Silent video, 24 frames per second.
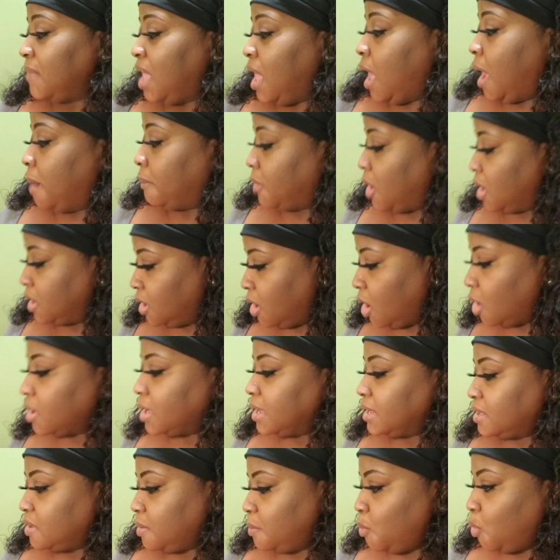I'm going to go
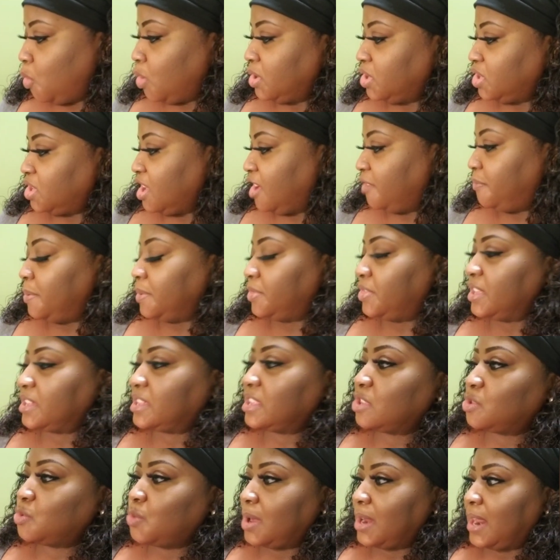get some more stuff, but this
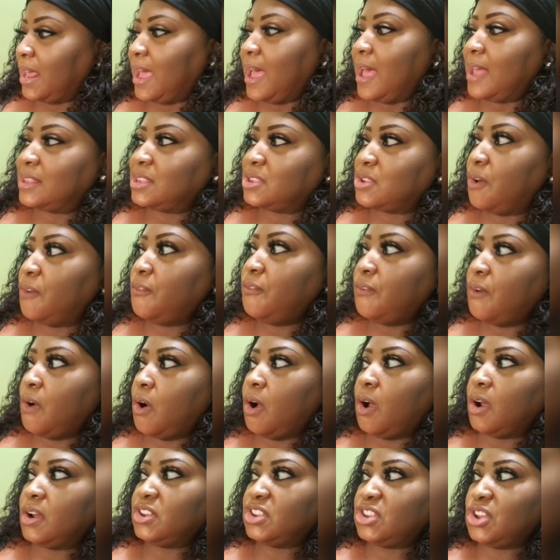is what I got so
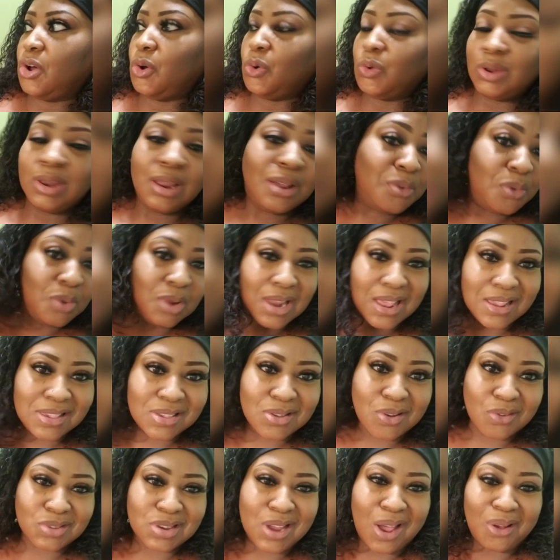far. So let's
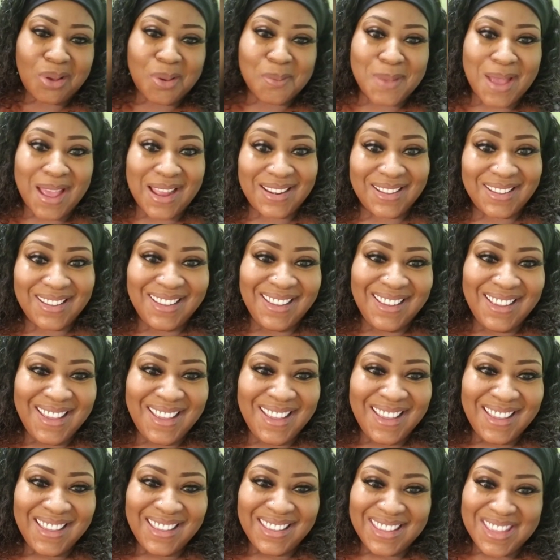go talk about it.
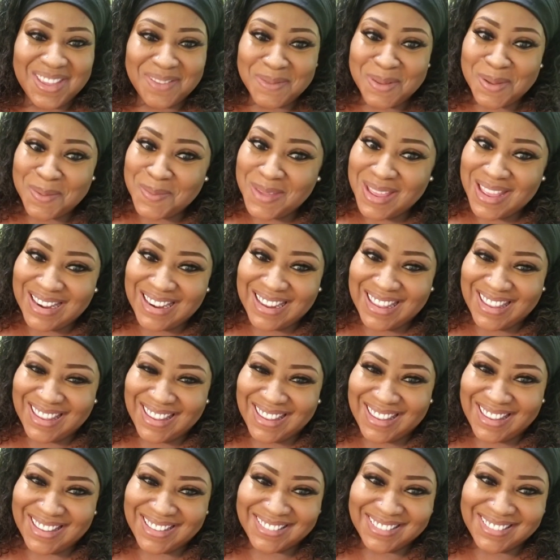Give me a
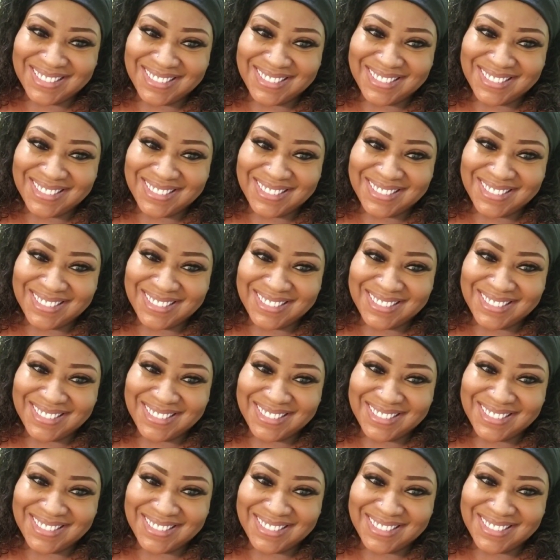minute.